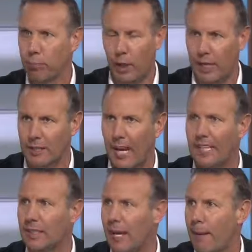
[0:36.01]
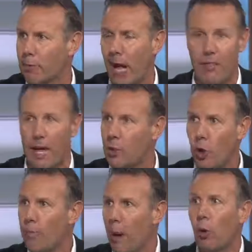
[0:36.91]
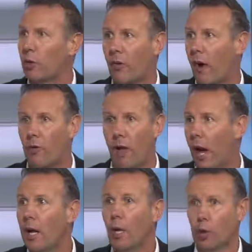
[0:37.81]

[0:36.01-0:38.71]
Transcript: players, and games, and then you build around that.